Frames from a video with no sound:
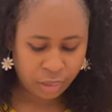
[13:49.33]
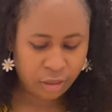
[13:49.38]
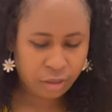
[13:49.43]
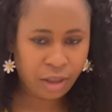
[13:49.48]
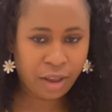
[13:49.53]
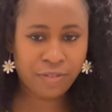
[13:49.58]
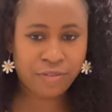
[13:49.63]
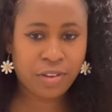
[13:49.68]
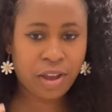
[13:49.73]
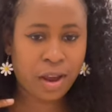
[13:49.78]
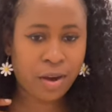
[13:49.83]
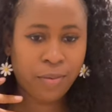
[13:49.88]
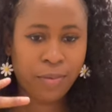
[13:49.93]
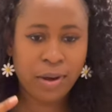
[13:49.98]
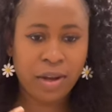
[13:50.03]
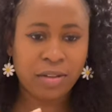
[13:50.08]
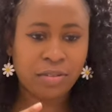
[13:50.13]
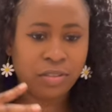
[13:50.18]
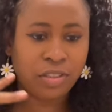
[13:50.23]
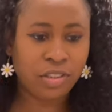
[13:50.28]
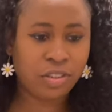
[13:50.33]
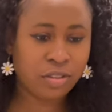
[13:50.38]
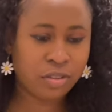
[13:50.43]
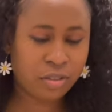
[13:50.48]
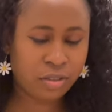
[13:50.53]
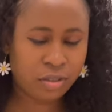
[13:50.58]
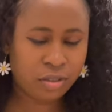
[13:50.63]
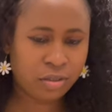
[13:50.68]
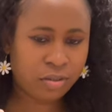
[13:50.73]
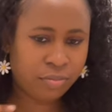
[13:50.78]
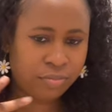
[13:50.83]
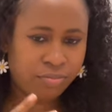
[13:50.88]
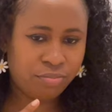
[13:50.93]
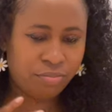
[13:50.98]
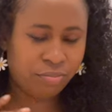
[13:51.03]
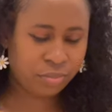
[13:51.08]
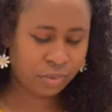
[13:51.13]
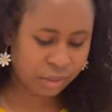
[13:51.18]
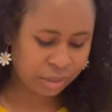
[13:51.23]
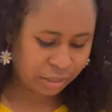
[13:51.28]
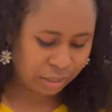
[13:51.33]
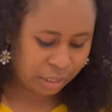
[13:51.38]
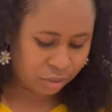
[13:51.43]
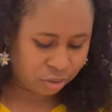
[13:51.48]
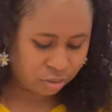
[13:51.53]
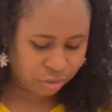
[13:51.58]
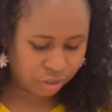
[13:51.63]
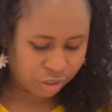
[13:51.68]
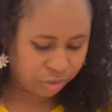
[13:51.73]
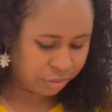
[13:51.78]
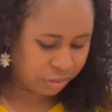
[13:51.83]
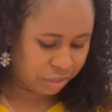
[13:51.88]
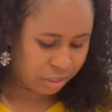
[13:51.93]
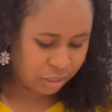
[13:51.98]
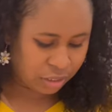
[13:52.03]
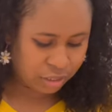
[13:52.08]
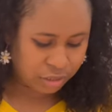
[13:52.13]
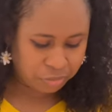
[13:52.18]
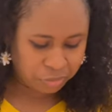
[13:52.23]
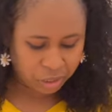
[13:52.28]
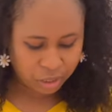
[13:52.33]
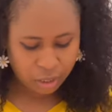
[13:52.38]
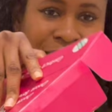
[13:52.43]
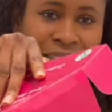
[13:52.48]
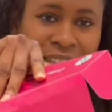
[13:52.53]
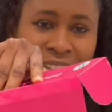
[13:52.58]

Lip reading: after a while, they just start to irritate me.